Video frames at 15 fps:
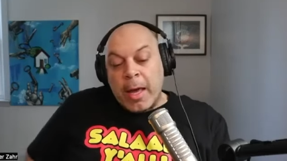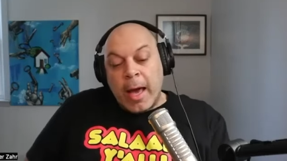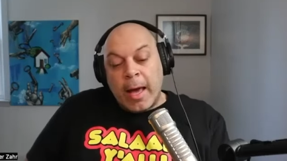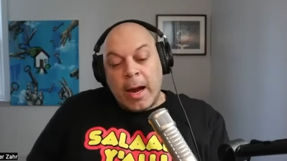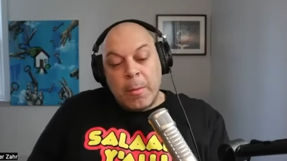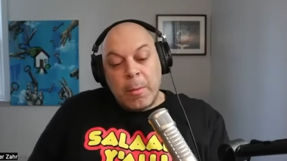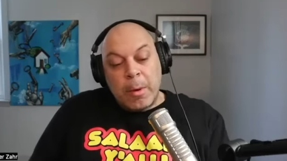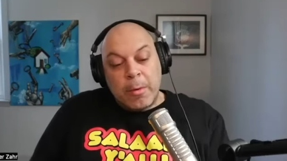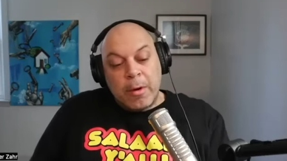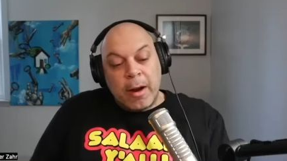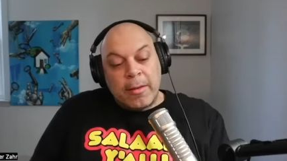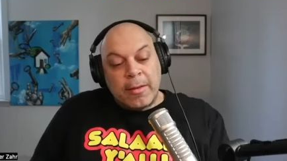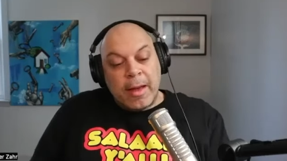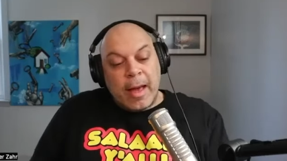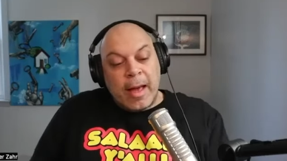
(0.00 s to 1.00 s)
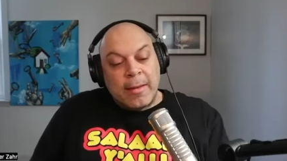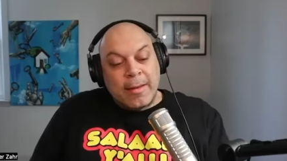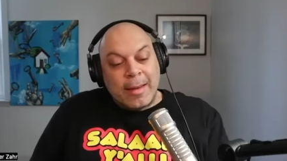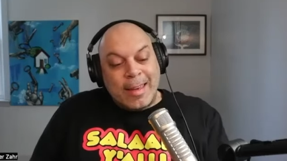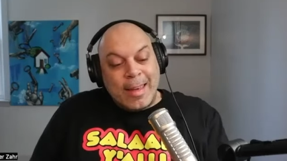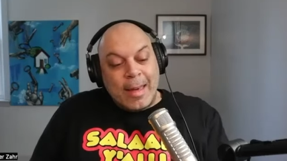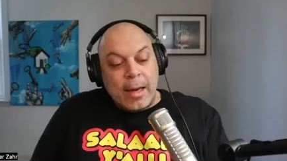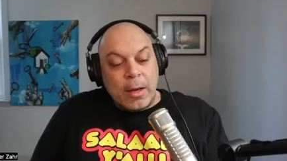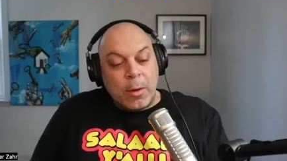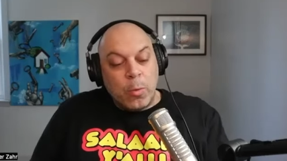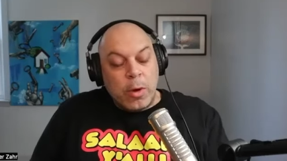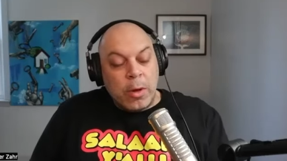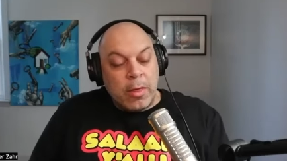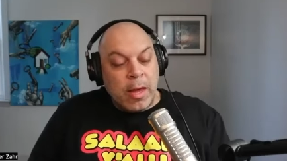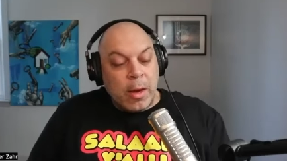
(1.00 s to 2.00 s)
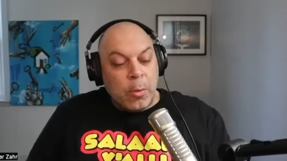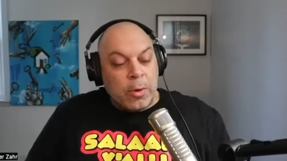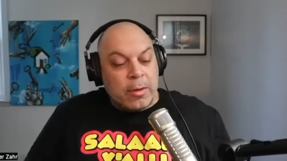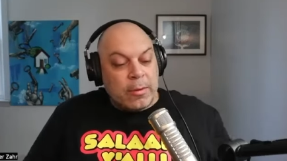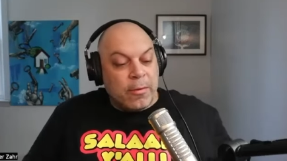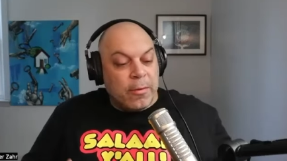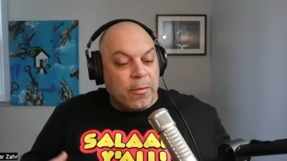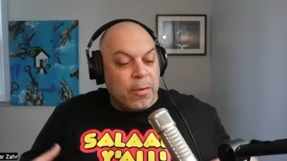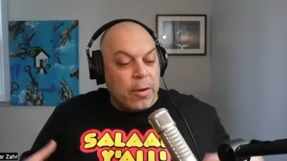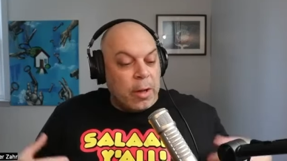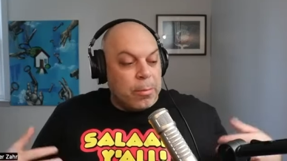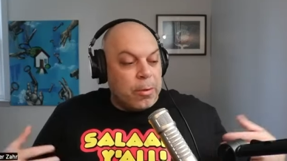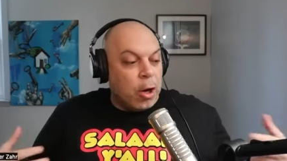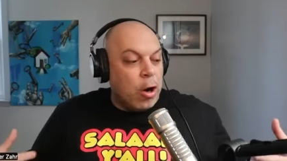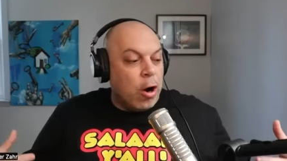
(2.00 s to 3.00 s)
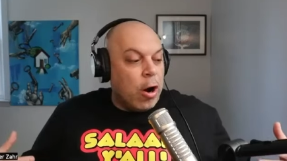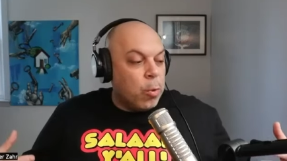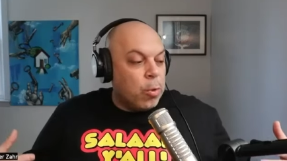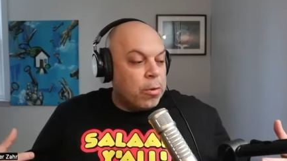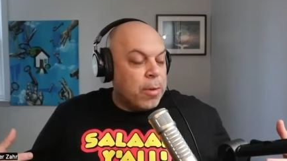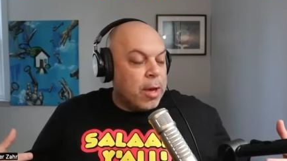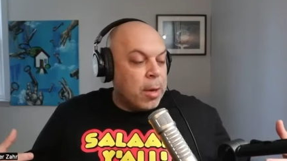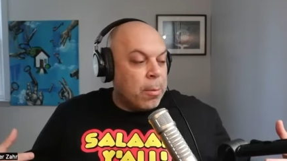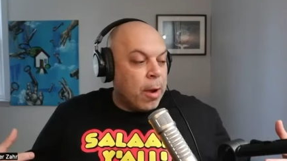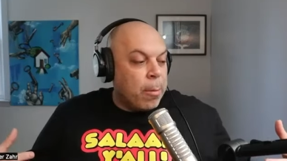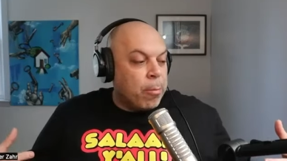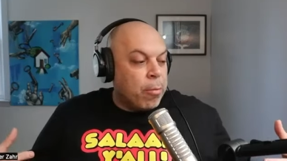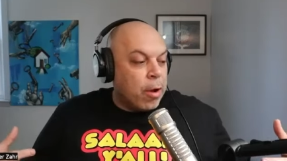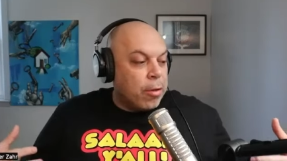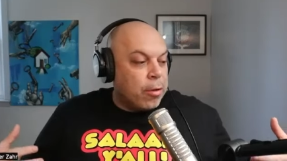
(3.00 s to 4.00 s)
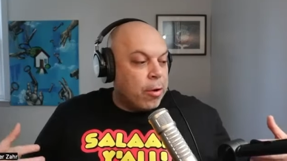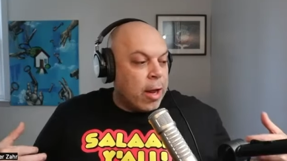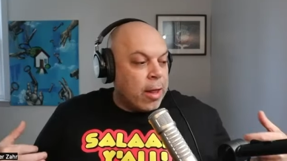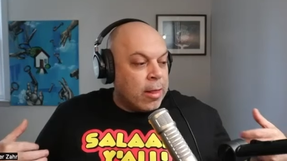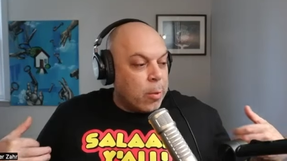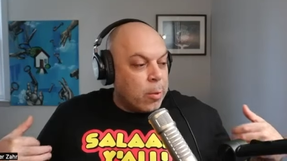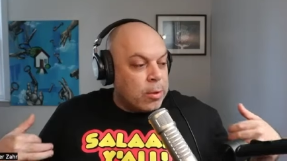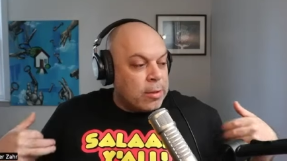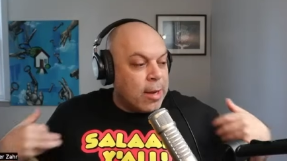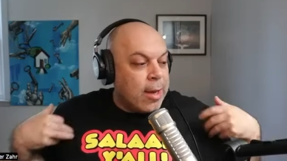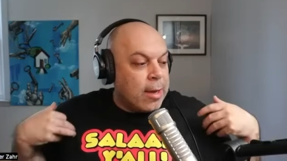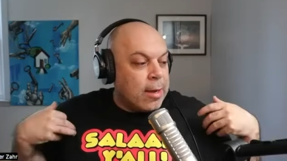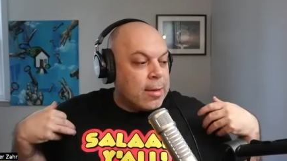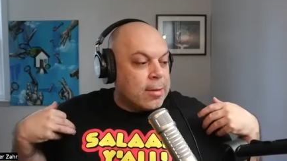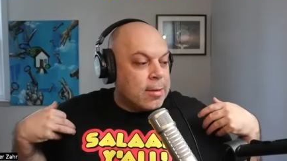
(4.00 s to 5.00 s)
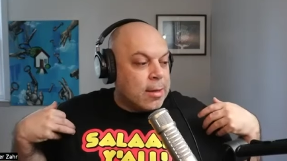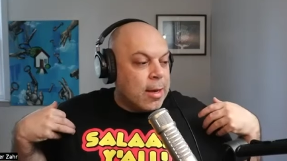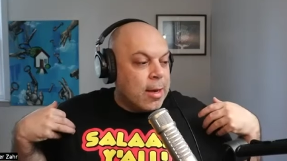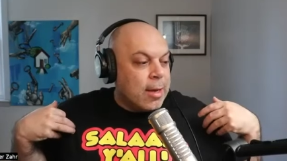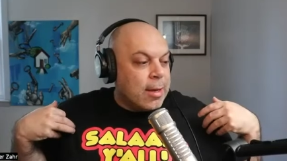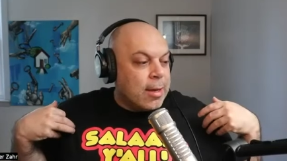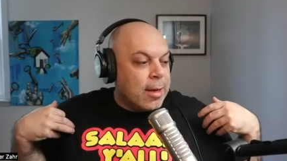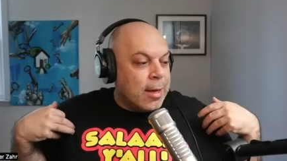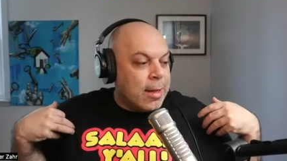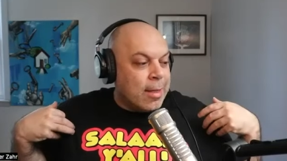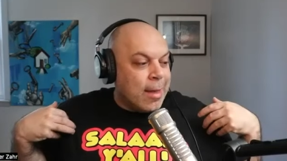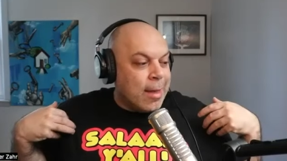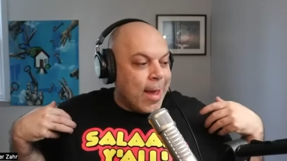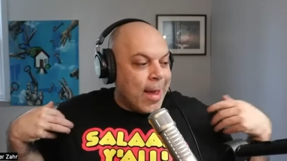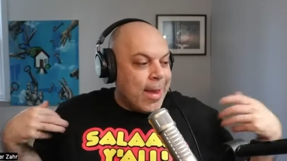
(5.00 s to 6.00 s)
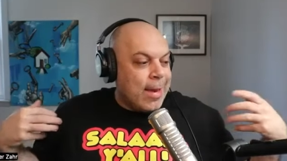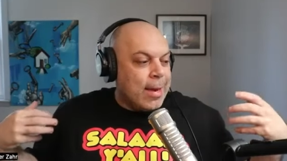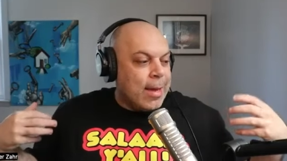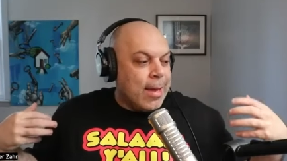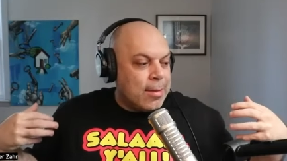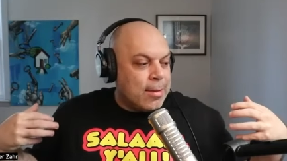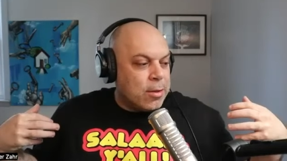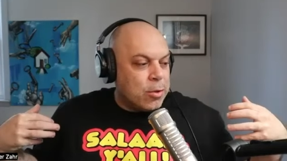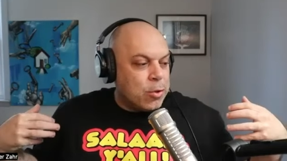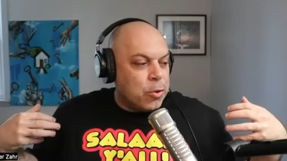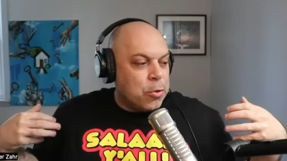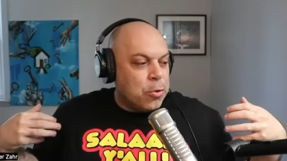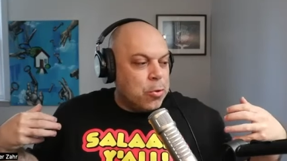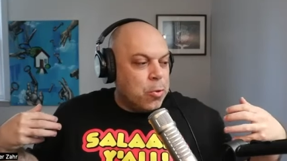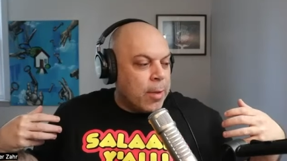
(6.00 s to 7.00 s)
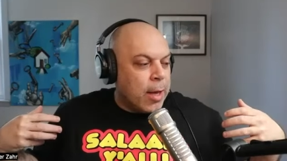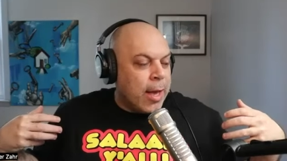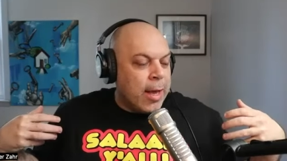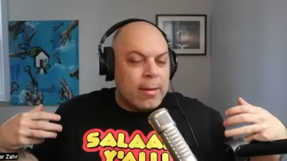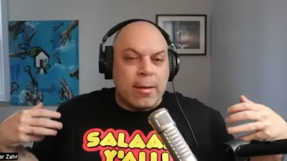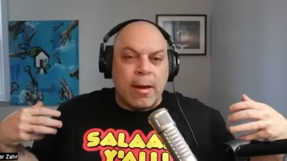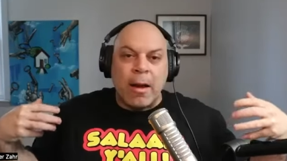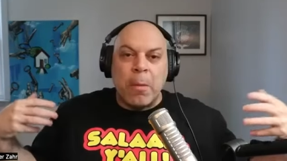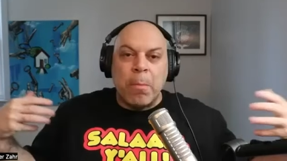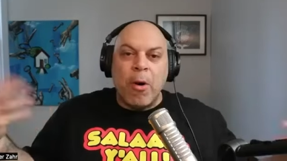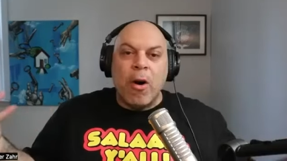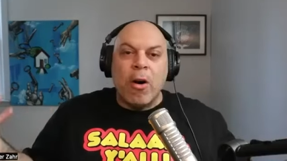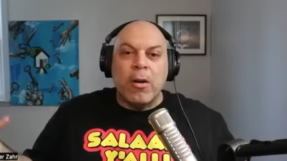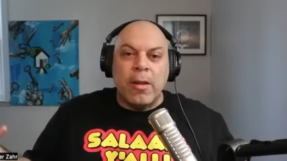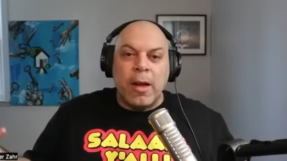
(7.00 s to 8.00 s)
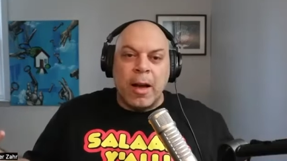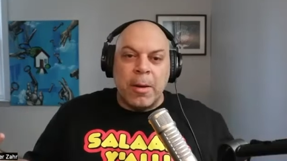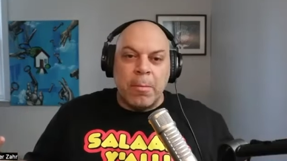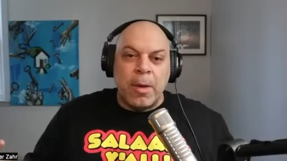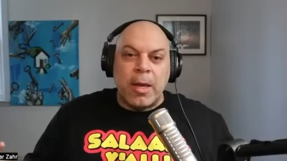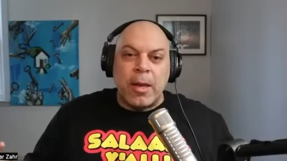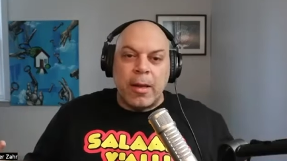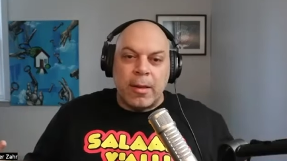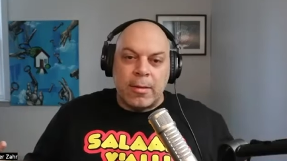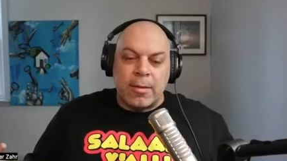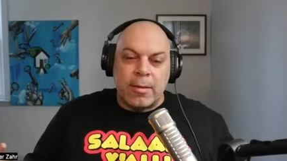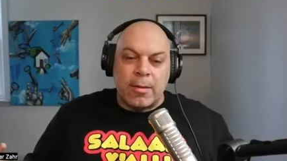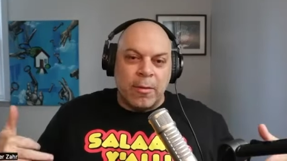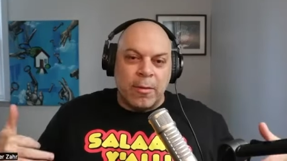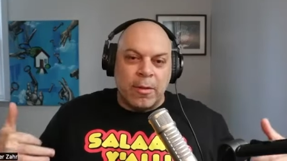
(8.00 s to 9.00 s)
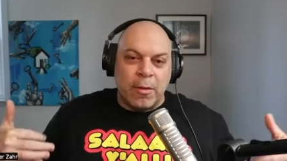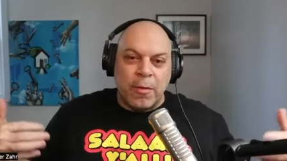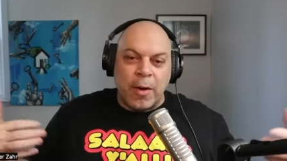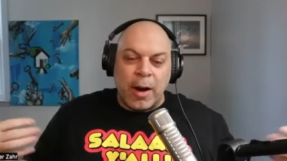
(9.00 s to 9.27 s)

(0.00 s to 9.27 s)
And I remember as as a kid, we they would fill up the car with me and my brother, and they would take us in the 80s to anti-apartheid meetings to fight